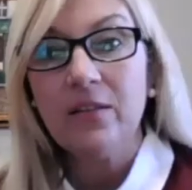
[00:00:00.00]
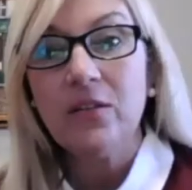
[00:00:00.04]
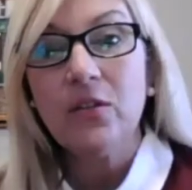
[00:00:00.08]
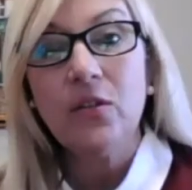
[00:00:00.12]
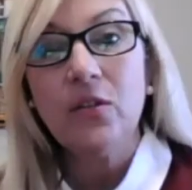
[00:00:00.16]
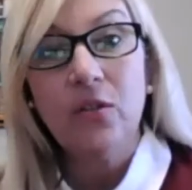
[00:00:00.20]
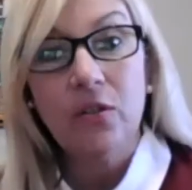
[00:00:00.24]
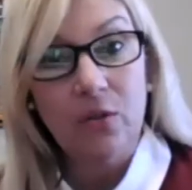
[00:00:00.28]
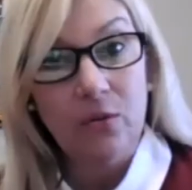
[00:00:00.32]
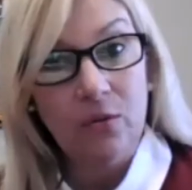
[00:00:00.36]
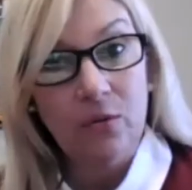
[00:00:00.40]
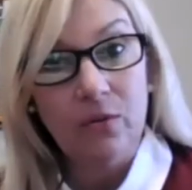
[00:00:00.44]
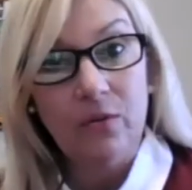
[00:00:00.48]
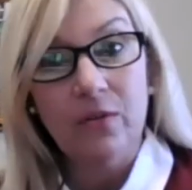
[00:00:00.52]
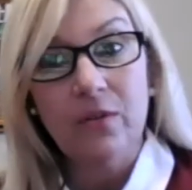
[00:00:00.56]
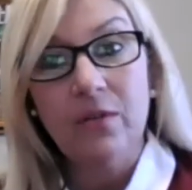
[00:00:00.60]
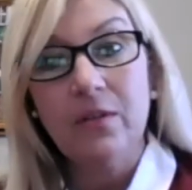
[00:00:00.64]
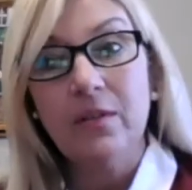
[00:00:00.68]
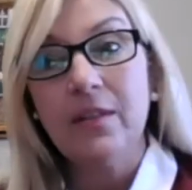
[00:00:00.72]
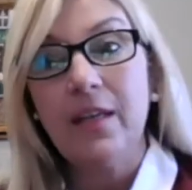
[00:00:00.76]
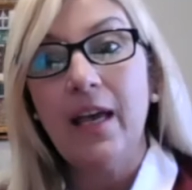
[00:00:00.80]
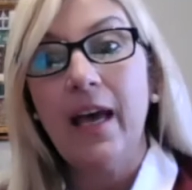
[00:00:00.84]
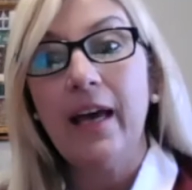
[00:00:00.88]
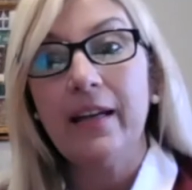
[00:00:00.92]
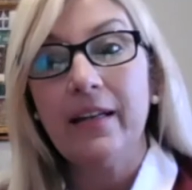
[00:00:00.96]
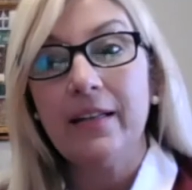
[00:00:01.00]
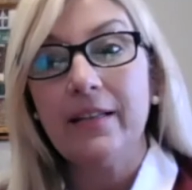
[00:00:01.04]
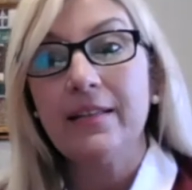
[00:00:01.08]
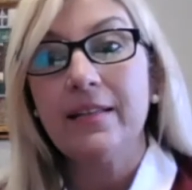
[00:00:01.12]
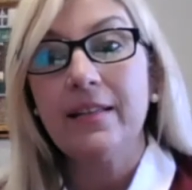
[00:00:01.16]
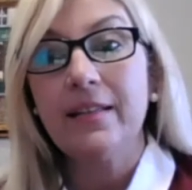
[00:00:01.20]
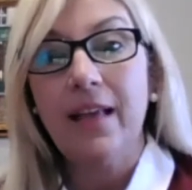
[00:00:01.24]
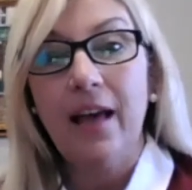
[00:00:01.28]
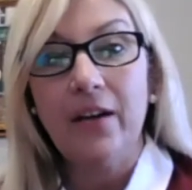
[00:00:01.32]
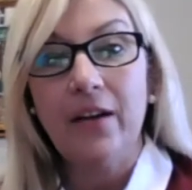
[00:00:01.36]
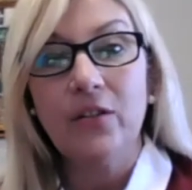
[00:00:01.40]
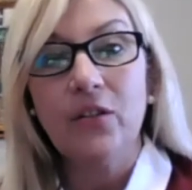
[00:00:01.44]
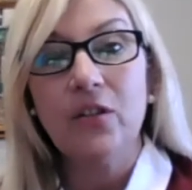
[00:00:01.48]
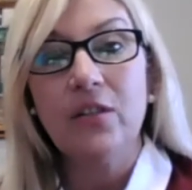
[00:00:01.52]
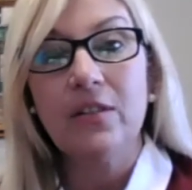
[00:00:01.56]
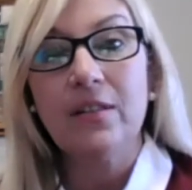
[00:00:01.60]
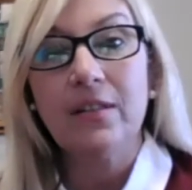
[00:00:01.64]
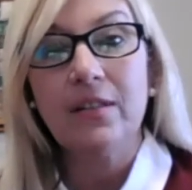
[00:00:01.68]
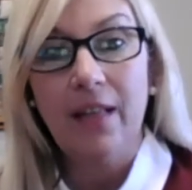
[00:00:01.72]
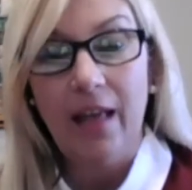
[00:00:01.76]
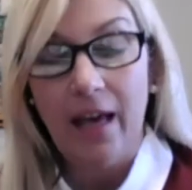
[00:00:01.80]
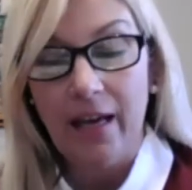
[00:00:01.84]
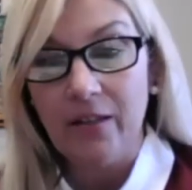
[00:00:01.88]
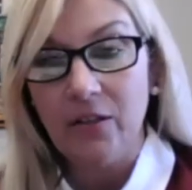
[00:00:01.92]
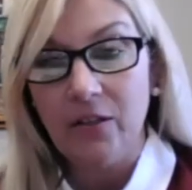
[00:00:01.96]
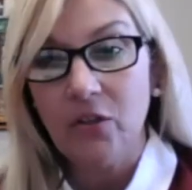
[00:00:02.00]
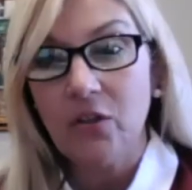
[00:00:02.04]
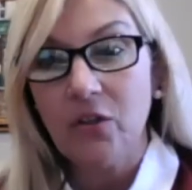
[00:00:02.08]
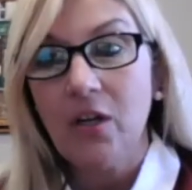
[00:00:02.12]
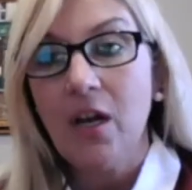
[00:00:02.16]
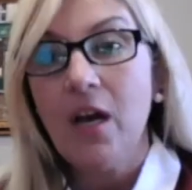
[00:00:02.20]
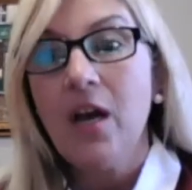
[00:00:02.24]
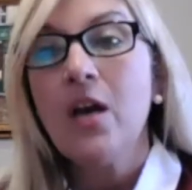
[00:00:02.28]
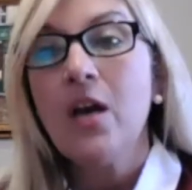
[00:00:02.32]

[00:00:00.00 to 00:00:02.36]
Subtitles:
students at its largest lunch.